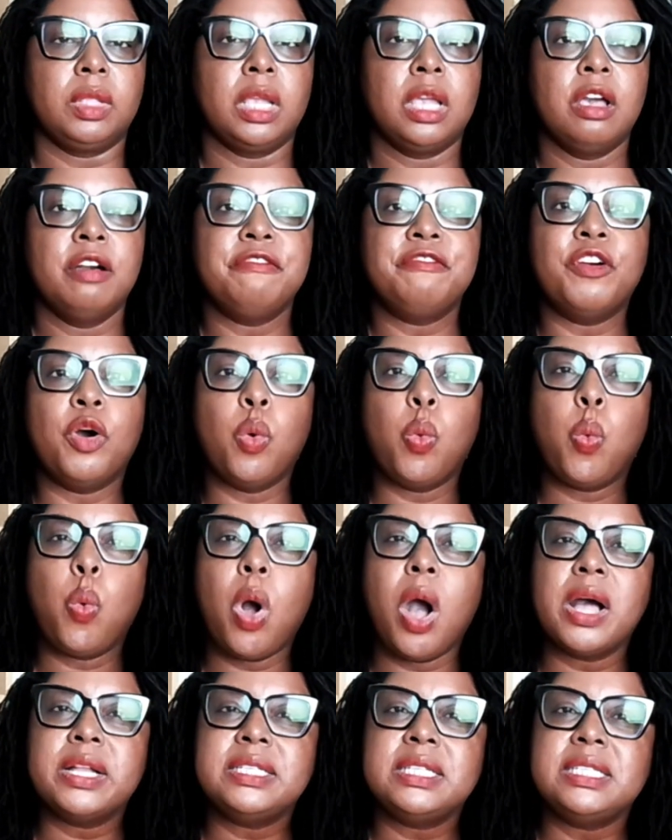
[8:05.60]
For
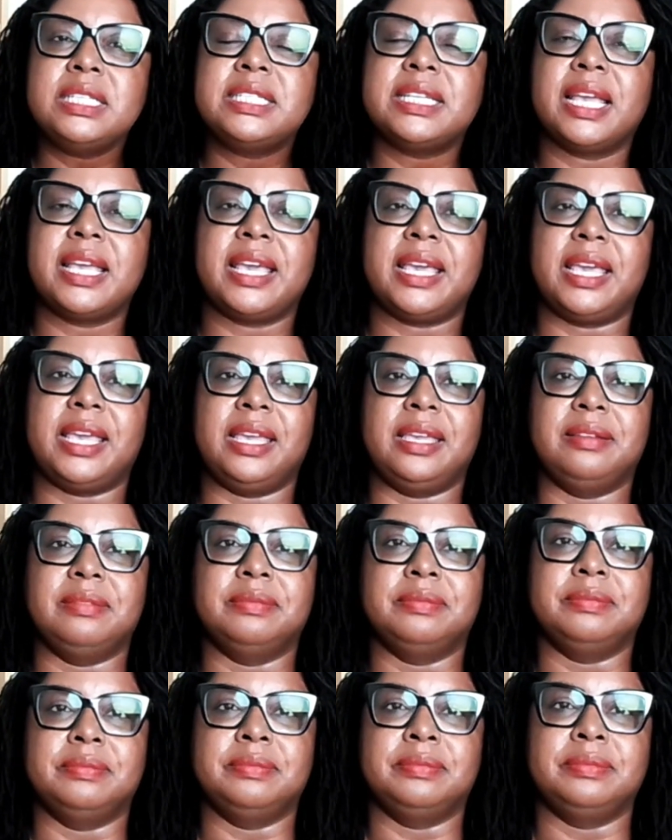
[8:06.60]
one day,
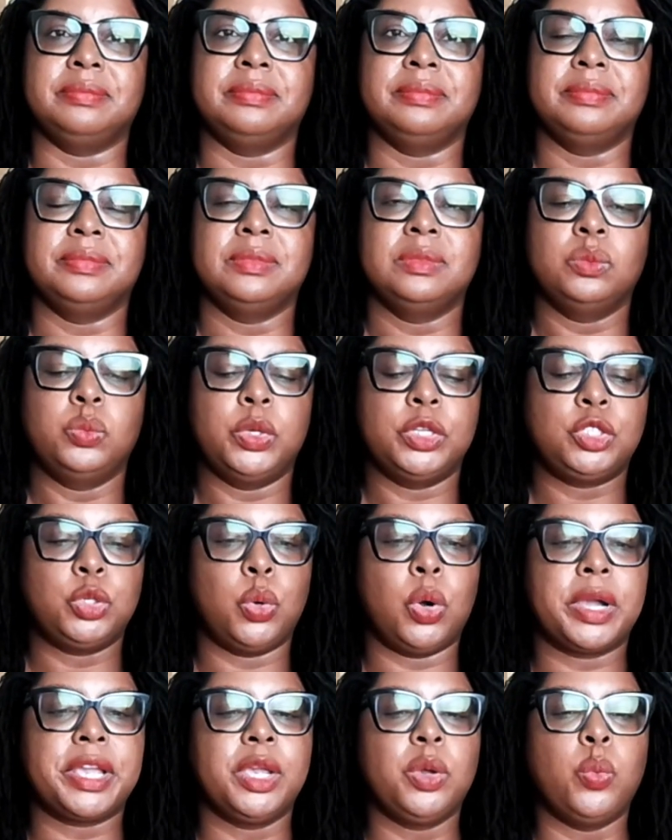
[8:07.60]
we're
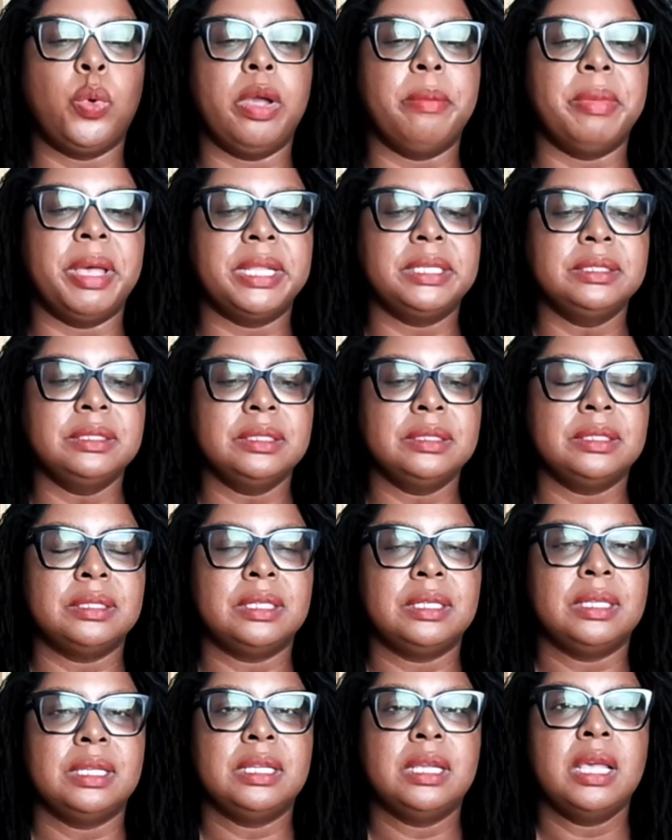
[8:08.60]
talking women,
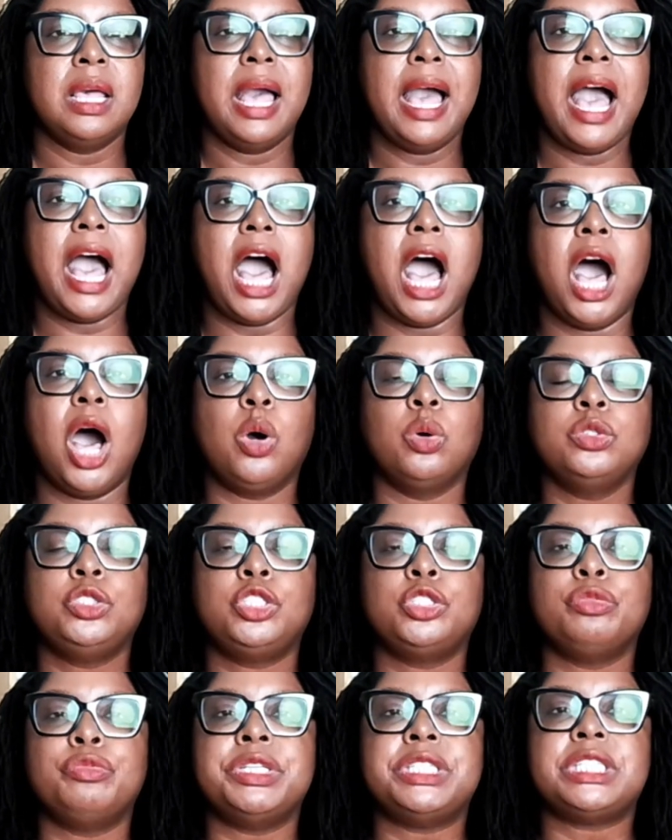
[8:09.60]
how
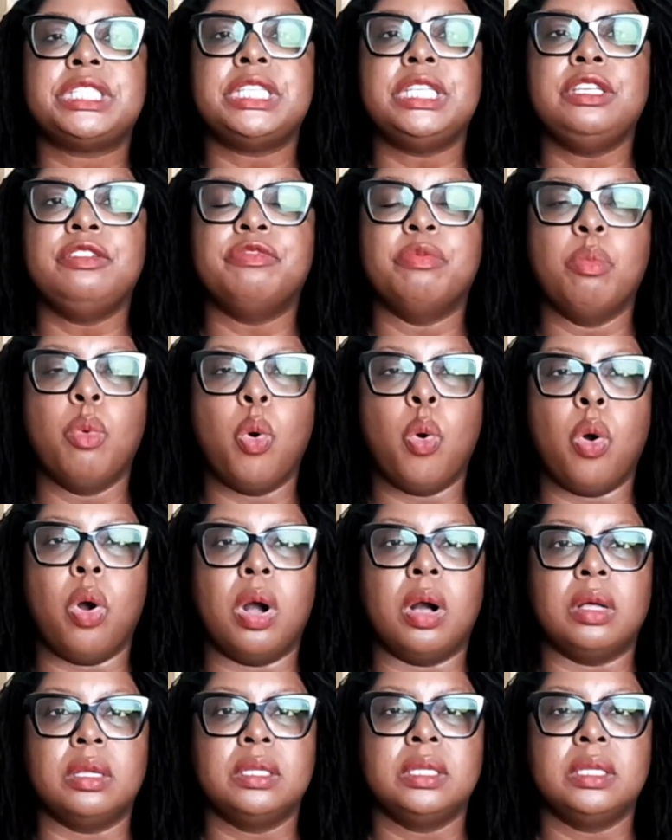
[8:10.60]
to receive more.